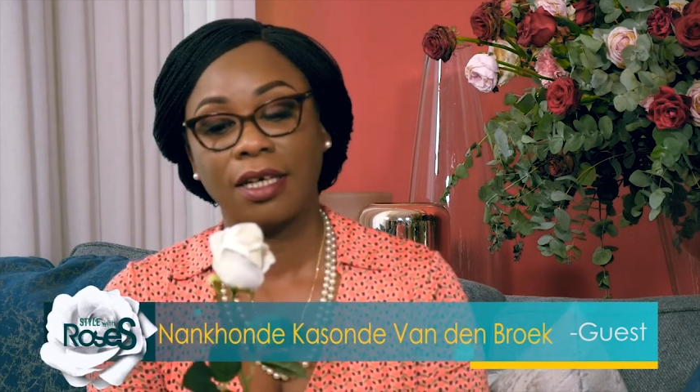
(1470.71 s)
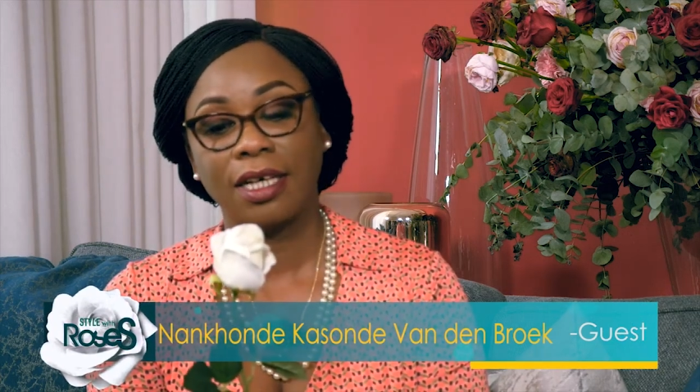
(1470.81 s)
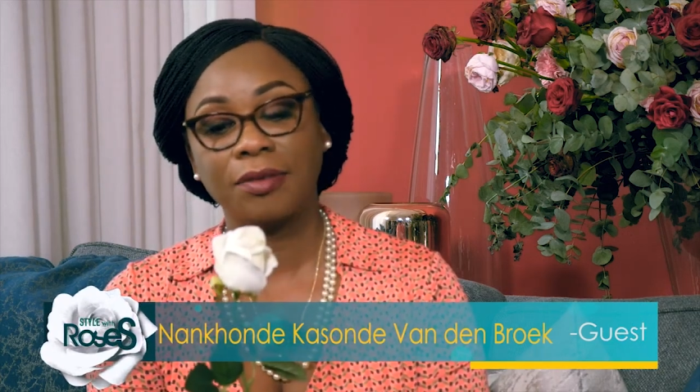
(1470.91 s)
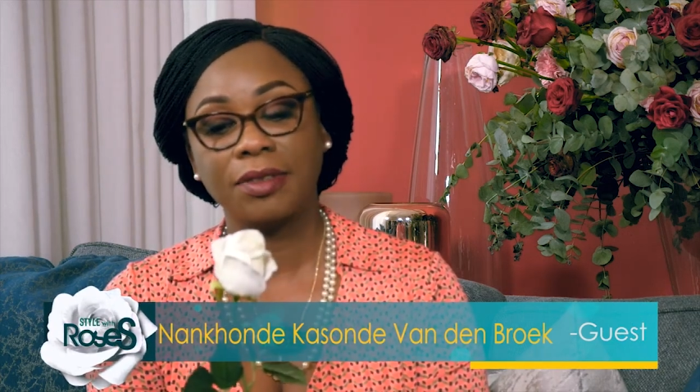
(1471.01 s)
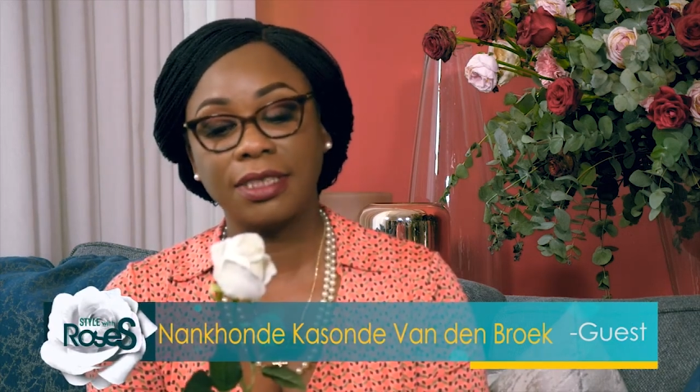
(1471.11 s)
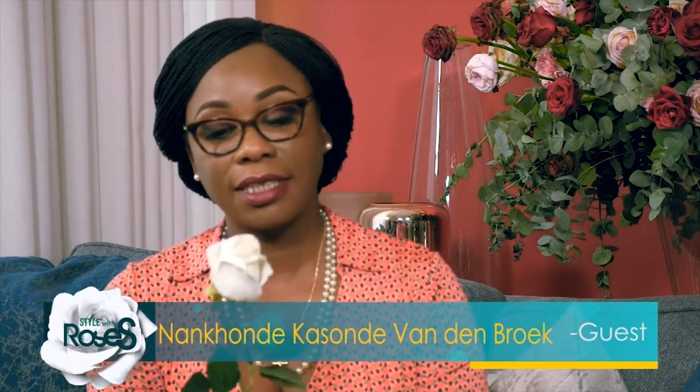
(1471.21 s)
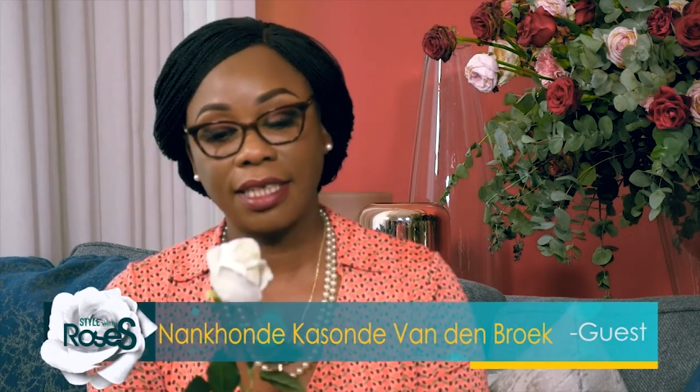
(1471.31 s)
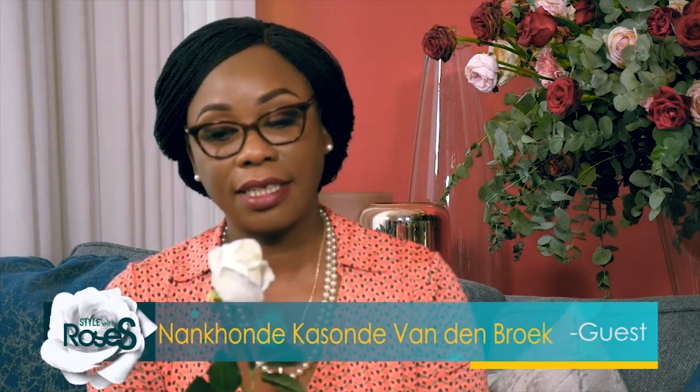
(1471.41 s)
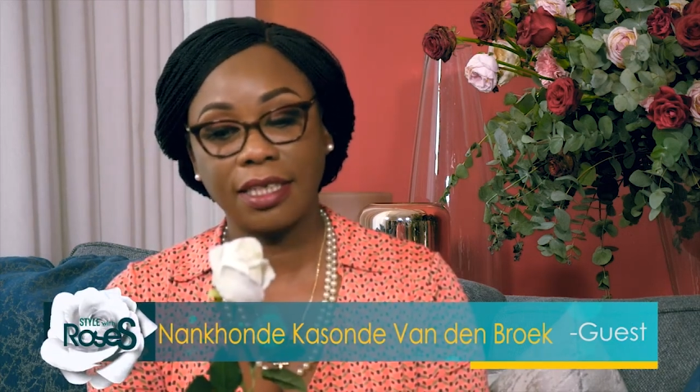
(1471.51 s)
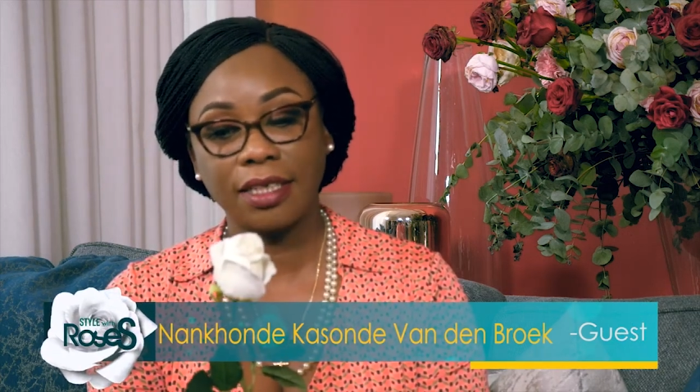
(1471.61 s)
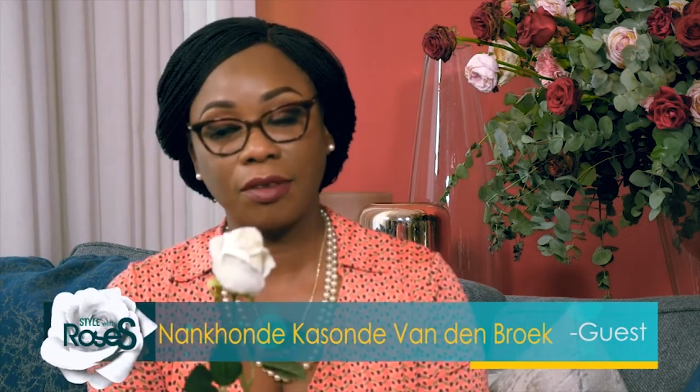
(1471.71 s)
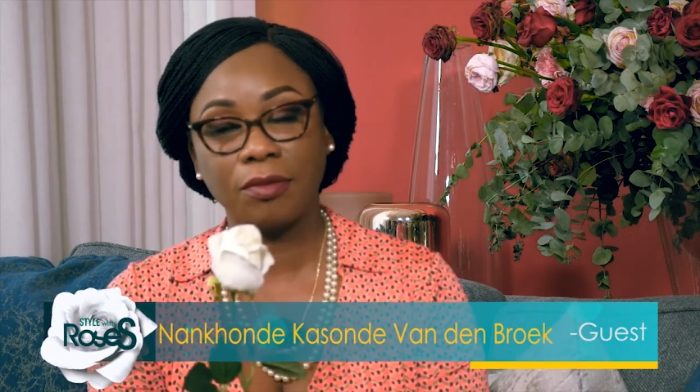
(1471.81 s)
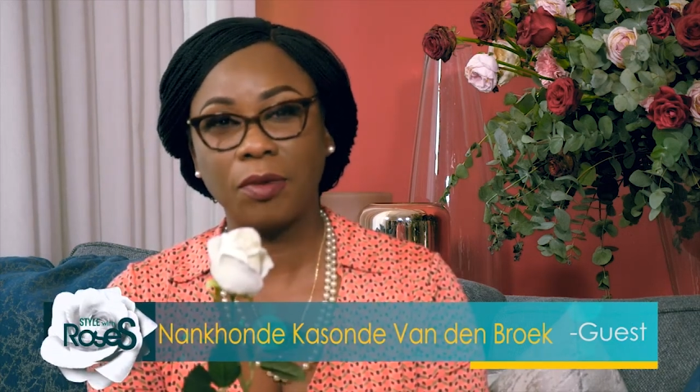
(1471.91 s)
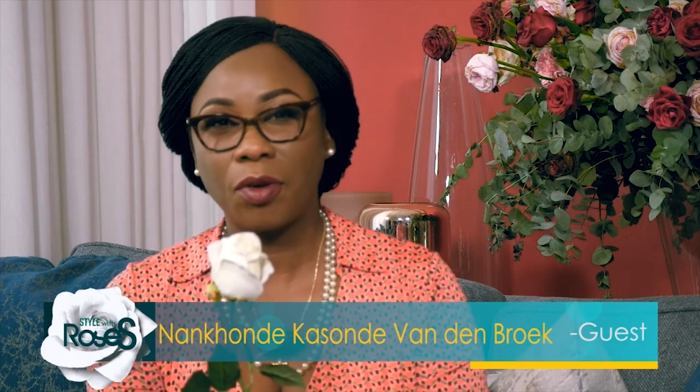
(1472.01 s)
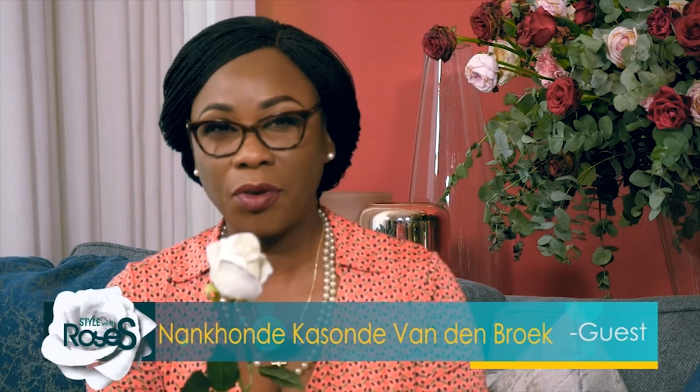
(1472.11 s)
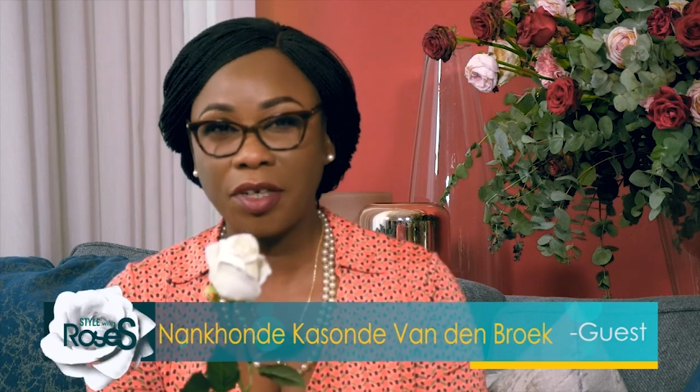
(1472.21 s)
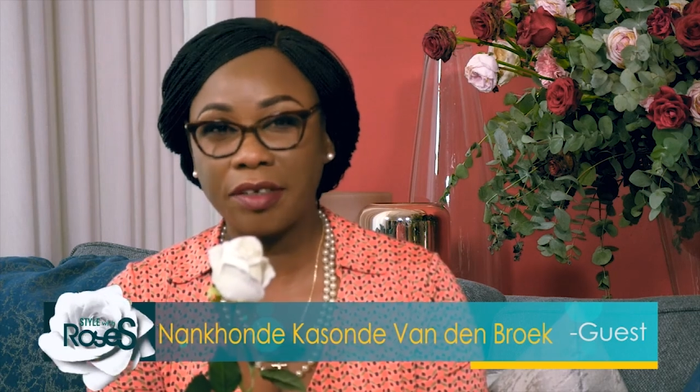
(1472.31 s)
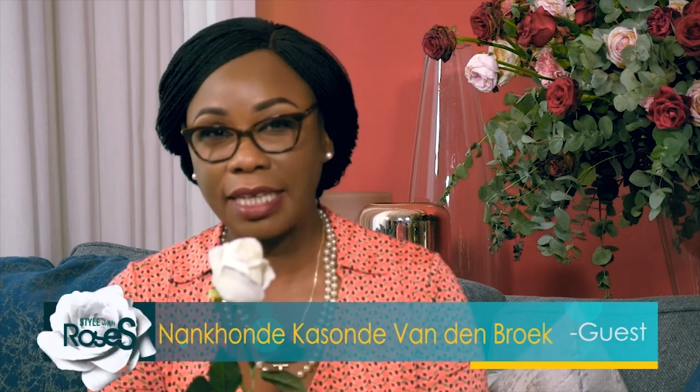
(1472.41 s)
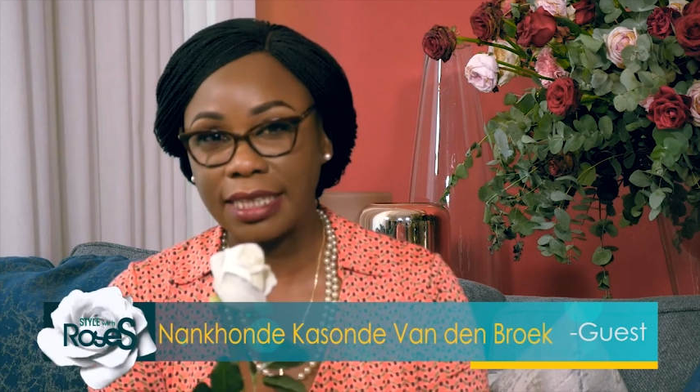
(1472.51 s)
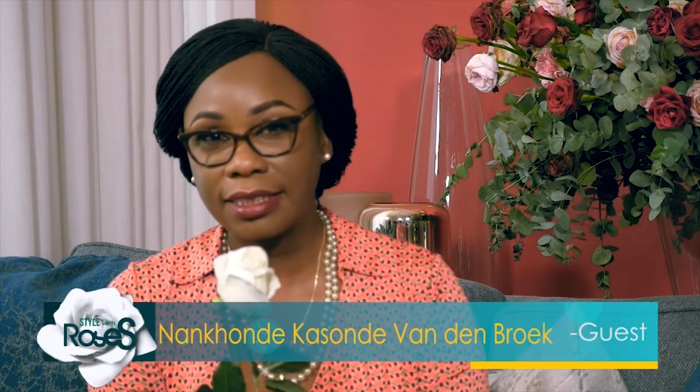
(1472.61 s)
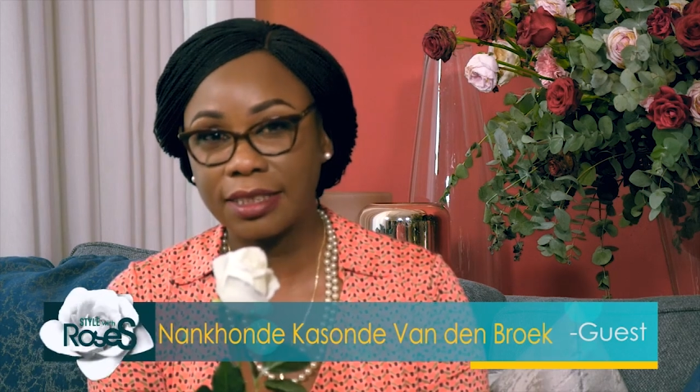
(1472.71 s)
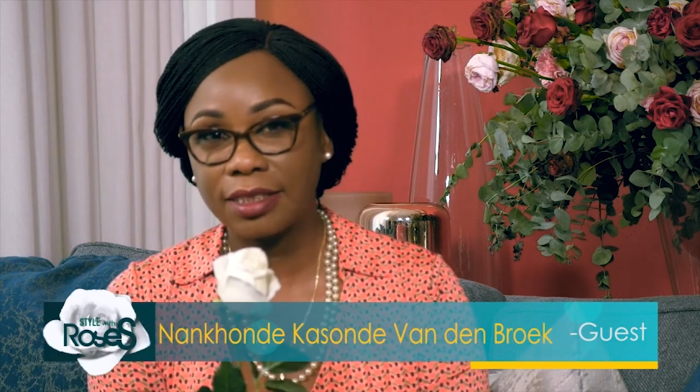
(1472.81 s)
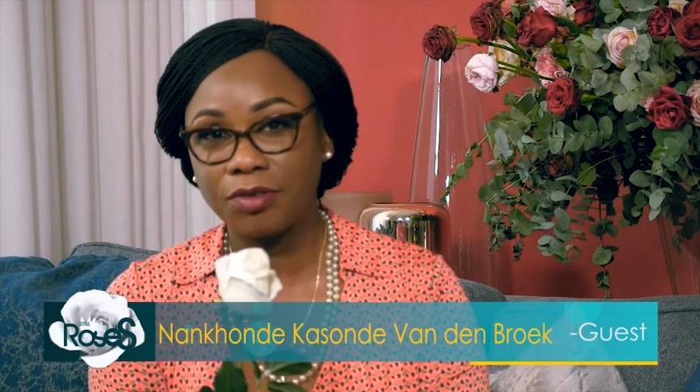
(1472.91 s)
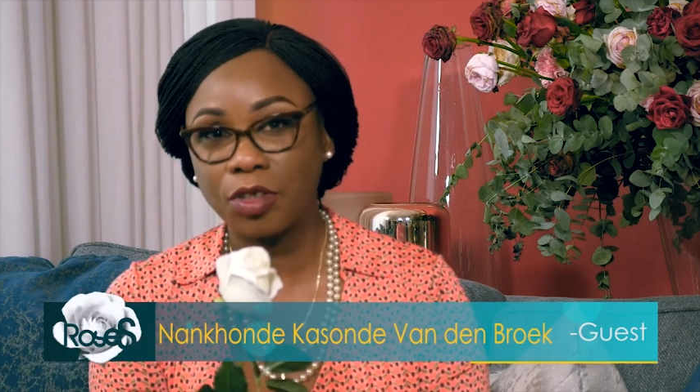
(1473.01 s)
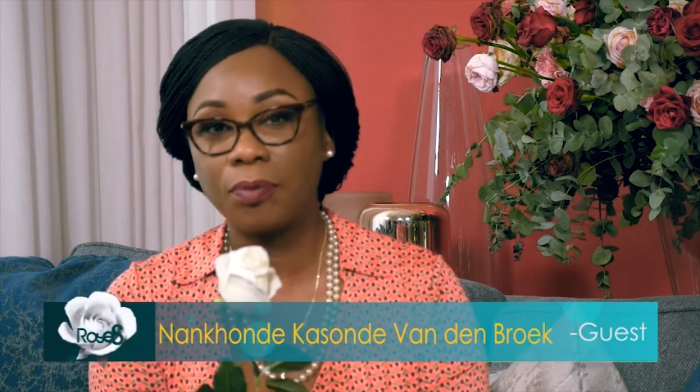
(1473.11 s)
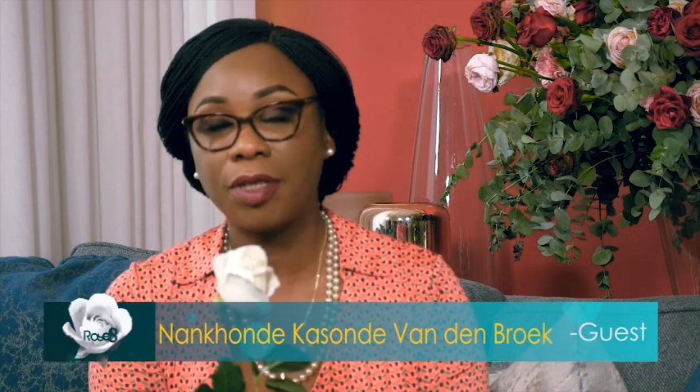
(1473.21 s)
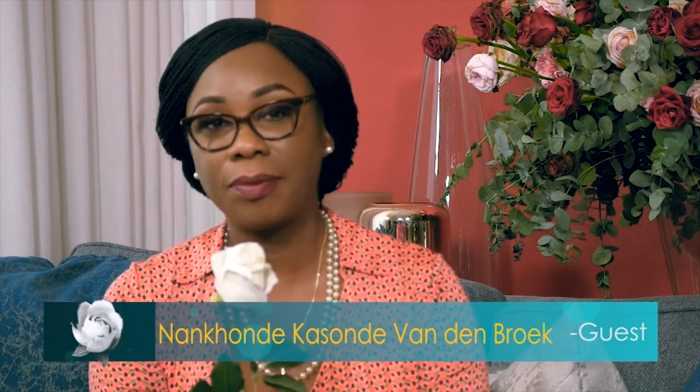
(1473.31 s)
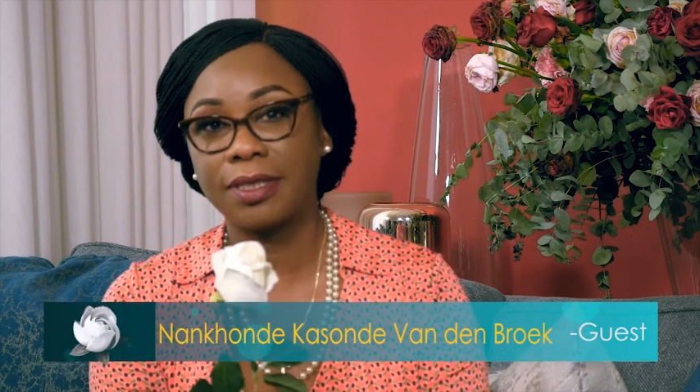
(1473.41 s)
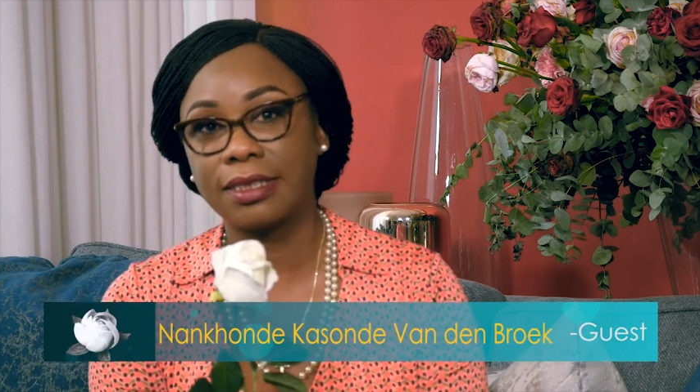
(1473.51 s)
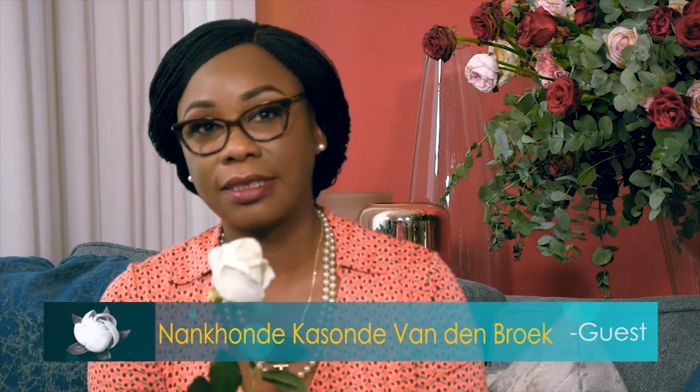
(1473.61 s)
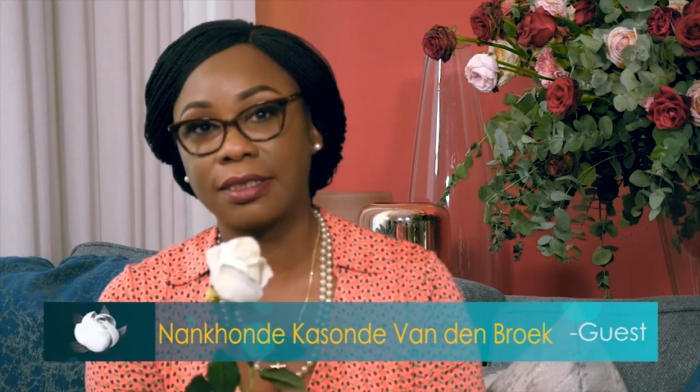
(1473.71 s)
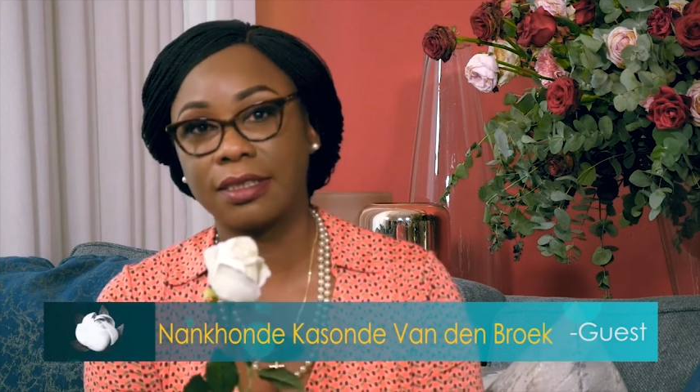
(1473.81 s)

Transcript: I would say we were all created for a purpose,